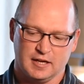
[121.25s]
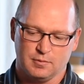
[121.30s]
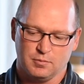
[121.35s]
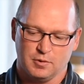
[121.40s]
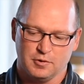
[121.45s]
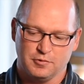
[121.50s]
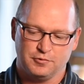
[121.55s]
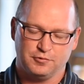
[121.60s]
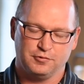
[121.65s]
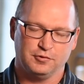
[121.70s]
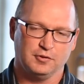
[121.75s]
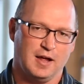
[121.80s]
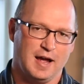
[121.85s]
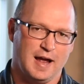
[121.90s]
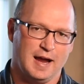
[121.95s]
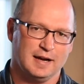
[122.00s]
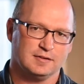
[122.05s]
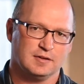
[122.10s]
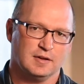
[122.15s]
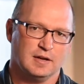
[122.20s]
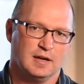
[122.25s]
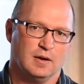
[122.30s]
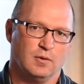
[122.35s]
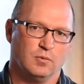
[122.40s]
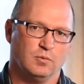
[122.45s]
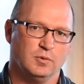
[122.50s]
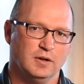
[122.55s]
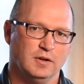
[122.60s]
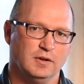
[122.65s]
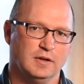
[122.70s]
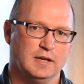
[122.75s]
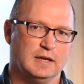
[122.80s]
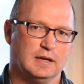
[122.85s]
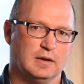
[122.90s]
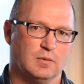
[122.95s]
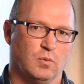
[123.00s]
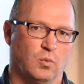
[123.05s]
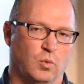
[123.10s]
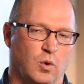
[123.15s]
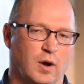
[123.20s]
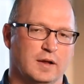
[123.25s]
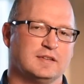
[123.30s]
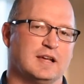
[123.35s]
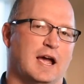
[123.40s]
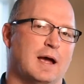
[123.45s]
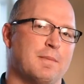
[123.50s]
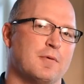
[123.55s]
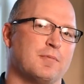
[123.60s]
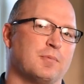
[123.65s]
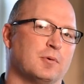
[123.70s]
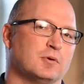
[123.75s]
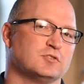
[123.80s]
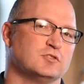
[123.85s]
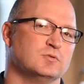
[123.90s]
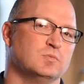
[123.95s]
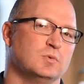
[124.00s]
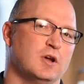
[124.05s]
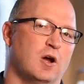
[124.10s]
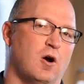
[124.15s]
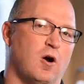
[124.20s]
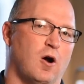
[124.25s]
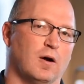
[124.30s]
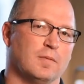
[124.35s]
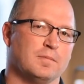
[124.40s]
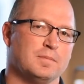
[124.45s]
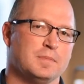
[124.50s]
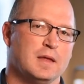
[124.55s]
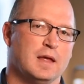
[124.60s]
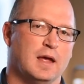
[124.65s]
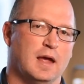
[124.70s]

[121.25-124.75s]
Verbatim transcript: can reflect really what type of person we are.